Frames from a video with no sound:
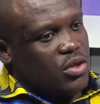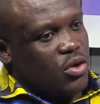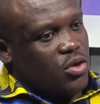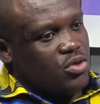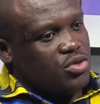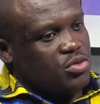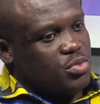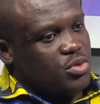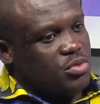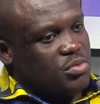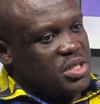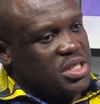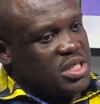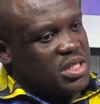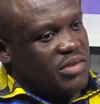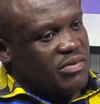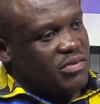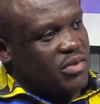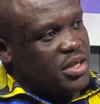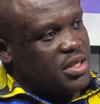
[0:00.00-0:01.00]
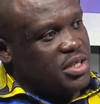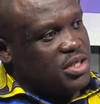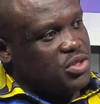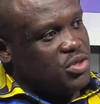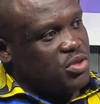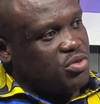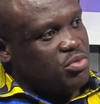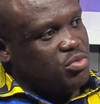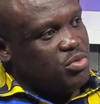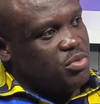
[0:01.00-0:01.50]
The Honourable Minister for
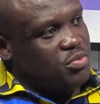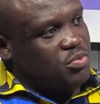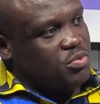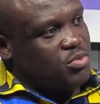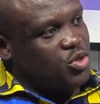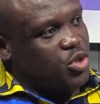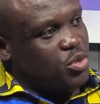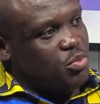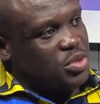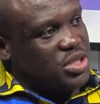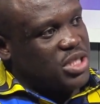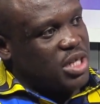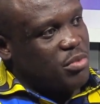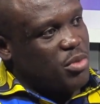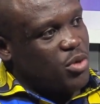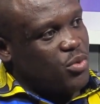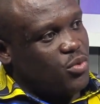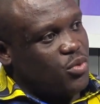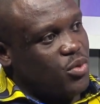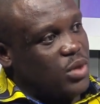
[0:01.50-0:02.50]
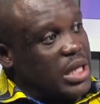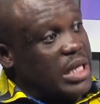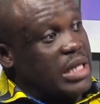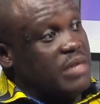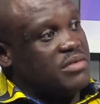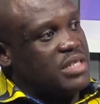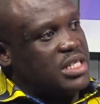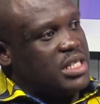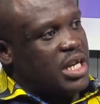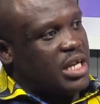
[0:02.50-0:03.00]
Energy, Honourable John Peter Amewu,
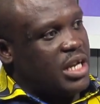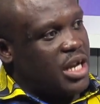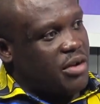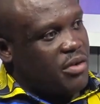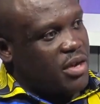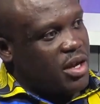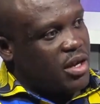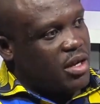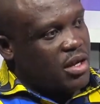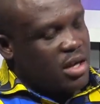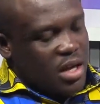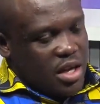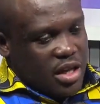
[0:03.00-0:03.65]
lives in that area.